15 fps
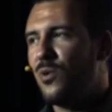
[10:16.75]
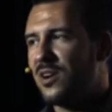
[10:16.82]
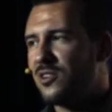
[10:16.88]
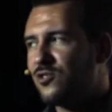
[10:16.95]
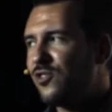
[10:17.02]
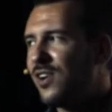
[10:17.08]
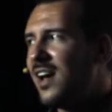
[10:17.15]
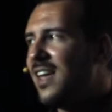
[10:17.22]
we
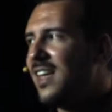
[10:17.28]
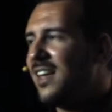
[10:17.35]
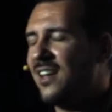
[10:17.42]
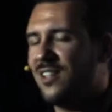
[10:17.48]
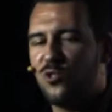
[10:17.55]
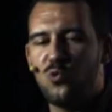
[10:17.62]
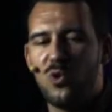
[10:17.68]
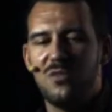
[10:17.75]
are
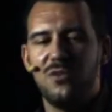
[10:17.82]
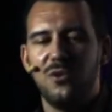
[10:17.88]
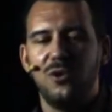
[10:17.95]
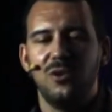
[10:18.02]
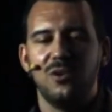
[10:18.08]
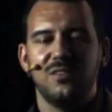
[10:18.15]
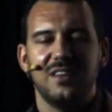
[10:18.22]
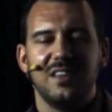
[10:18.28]
trying to
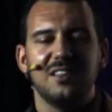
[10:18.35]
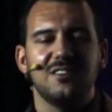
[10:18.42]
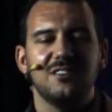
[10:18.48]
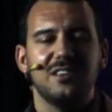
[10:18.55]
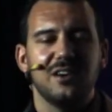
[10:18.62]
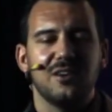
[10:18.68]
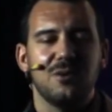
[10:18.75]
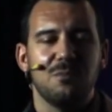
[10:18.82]
evolve
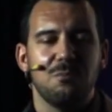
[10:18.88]
internal